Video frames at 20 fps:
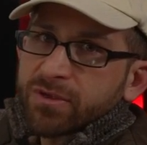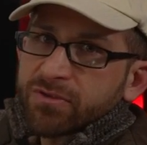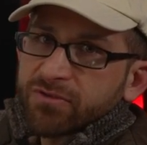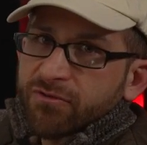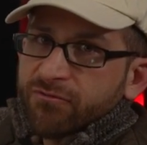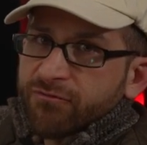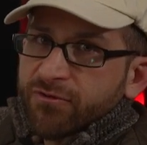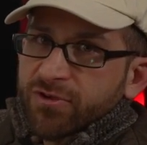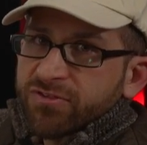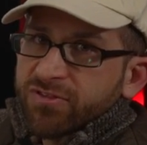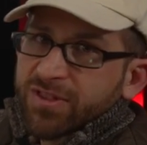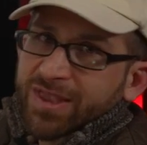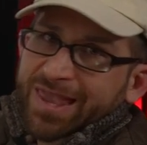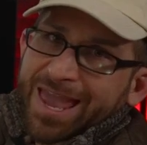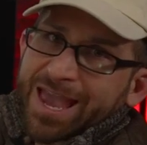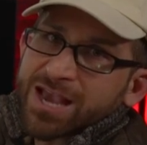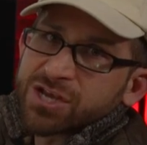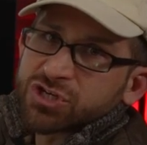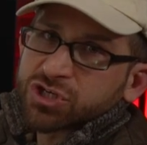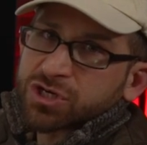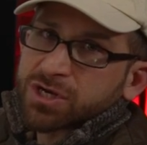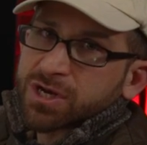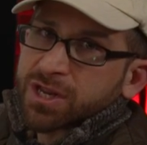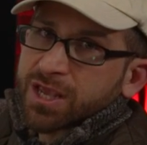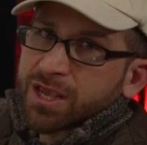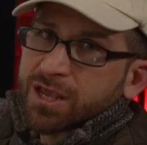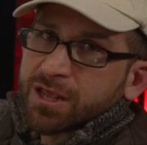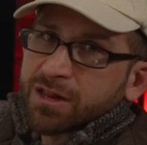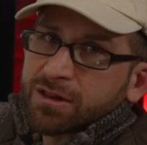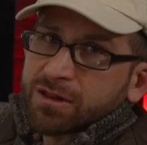sophistication
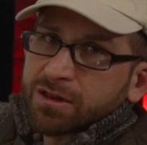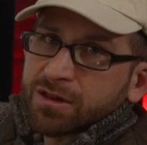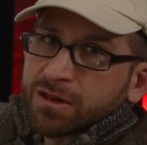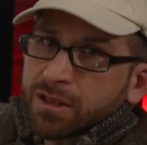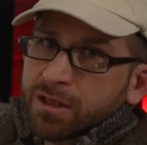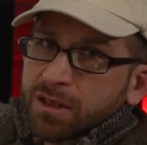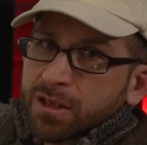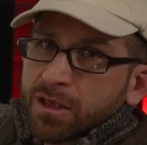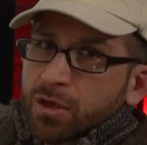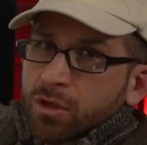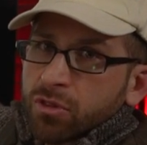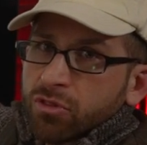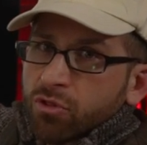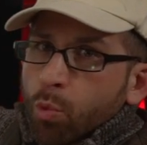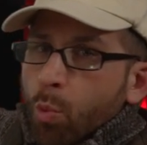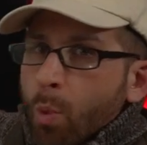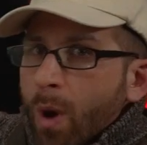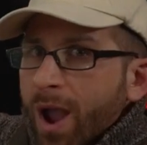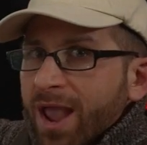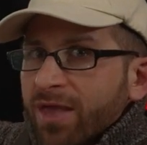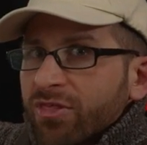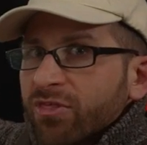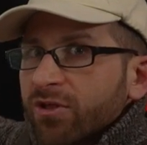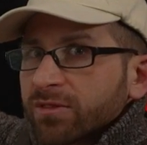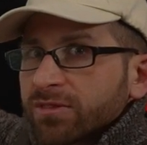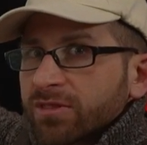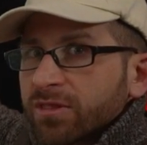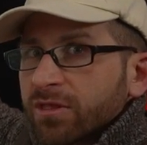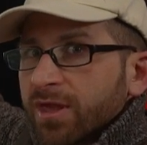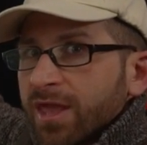in the way
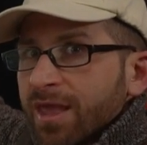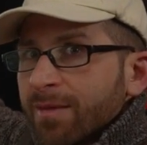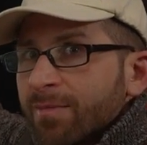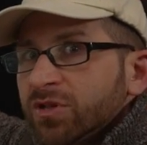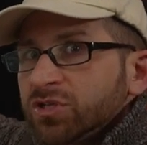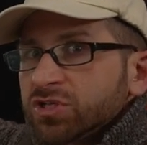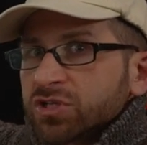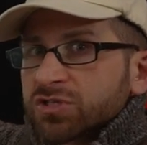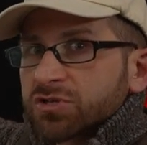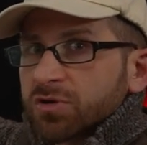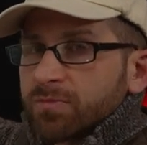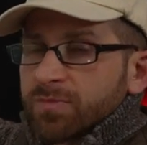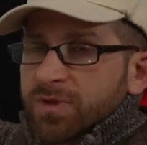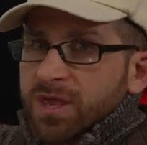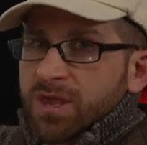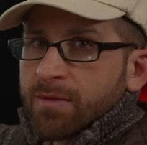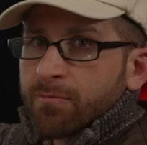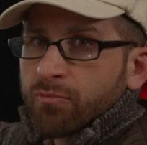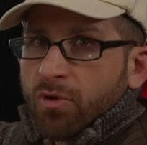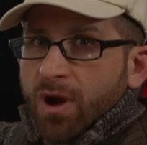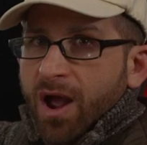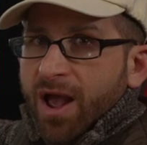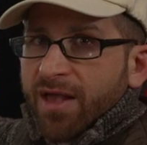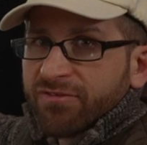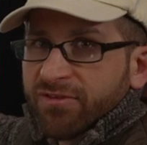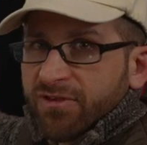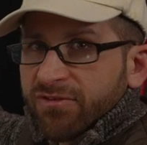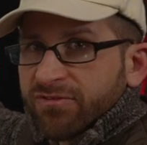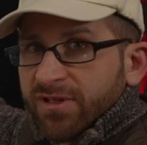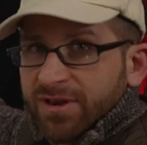that the images are being
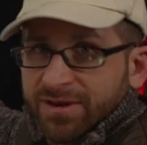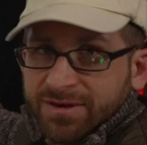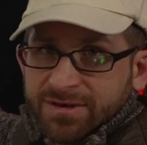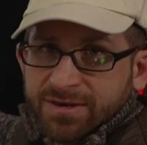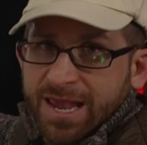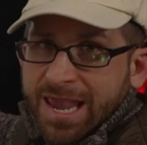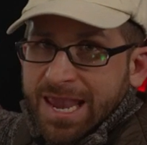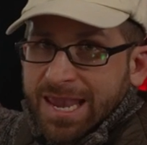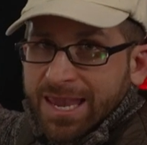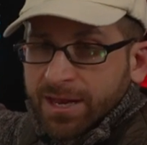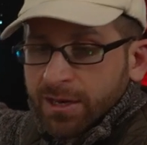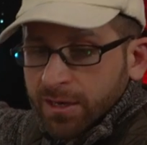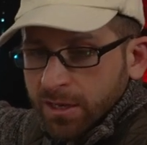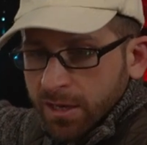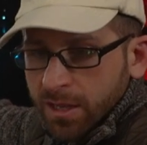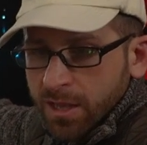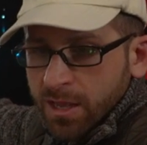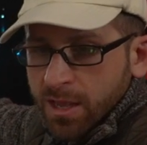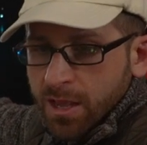processed and taken,